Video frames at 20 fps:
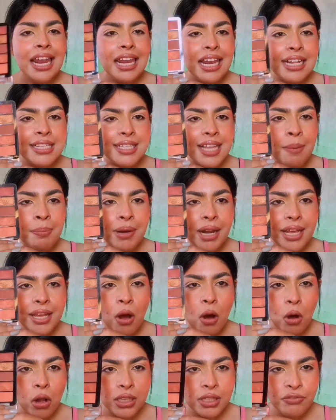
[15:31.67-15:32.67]
Let's apply
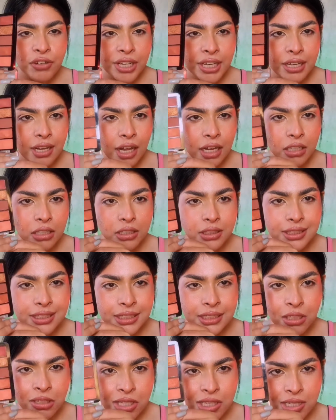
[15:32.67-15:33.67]
all the freaking colors.
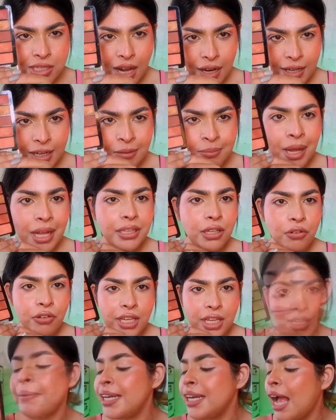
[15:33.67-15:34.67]
This looks stunning, by the way.
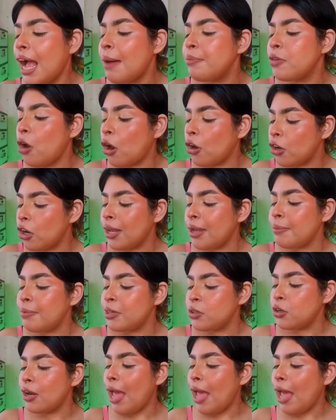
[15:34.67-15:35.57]
I mean, I'm not gonna able to